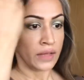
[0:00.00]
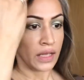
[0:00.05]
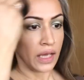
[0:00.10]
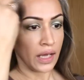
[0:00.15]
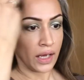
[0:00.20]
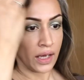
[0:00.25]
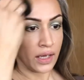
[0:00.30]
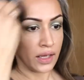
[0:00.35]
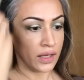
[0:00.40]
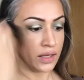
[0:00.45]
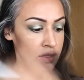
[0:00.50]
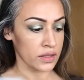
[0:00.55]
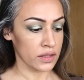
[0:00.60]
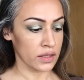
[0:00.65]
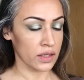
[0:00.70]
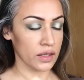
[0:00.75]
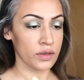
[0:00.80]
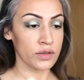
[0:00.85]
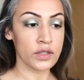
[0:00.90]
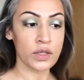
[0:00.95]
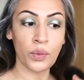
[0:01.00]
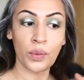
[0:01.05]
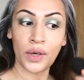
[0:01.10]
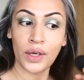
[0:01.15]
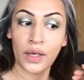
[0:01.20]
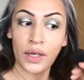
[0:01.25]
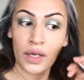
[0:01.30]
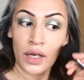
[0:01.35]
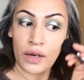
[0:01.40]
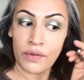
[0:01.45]
And so we're going
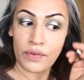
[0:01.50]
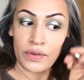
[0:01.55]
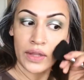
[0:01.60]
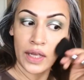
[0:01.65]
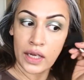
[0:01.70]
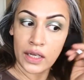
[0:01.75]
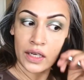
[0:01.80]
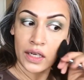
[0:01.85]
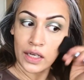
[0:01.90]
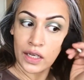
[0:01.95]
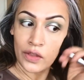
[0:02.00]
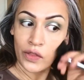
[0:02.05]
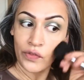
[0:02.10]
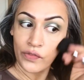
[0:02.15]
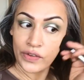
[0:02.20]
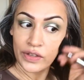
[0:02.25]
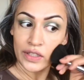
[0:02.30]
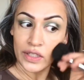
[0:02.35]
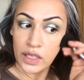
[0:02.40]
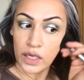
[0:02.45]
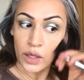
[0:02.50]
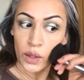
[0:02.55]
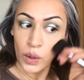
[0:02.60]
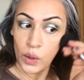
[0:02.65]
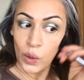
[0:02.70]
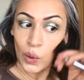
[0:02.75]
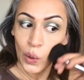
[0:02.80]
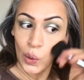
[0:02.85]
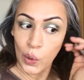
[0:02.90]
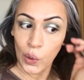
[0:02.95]
to cover that in another video.
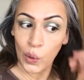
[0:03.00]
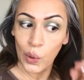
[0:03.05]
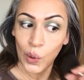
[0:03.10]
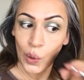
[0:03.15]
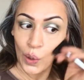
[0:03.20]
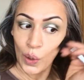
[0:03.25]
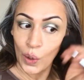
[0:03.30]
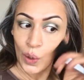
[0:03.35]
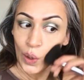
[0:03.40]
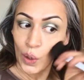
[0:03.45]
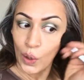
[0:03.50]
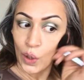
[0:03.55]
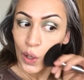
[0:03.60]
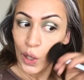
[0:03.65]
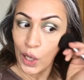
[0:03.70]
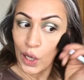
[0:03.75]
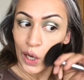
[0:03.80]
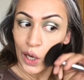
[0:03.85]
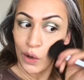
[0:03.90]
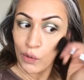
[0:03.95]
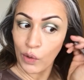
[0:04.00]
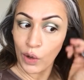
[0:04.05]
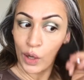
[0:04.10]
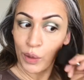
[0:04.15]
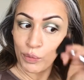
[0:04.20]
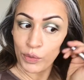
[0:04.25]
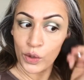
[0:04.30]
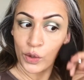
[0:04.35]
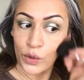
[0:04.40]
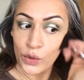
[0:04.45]
Here
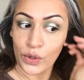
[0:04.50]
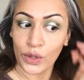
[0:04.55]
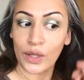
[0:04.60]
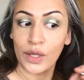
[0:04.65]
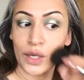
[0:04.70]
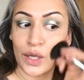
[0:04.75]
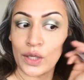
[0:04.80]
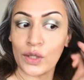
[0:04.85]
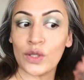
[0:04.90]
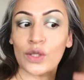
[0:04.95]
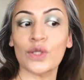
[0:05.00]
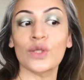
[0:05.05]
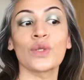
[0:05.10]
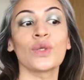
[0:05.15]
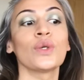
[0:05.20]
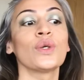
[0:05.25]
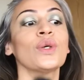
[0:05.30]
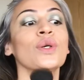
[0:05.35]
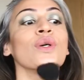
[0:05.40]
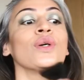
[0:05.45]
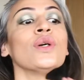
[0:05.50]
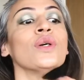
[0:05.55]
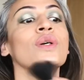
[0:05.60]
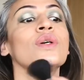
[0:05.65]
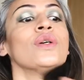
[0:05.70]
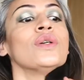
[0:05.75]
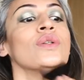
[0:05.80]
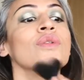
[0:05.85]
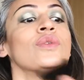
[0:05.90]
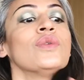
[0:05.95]
I'm using it just to
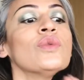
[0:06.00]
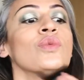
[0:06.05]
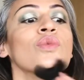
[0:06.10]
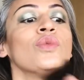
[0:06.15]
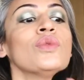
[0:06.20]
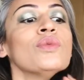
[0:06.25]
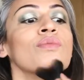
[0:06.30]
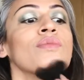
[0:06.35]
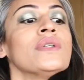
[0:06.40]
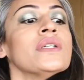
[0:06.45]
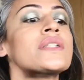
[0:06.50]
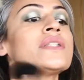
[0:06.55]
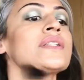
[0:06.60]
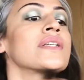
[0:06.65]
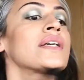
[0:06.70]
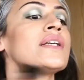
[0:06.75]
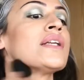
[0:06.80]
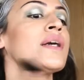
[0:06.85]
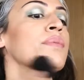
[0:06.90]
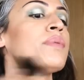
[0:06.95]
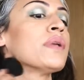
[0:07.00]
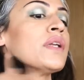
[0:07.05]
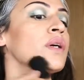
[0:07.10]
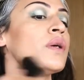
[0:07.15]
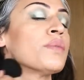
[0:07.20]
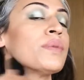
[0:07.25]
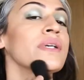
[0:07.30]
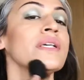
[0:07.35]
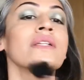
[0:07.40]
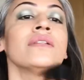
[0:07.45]
warm my skin up a little
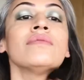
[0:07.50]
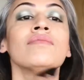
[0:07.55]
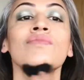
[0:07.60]
bit.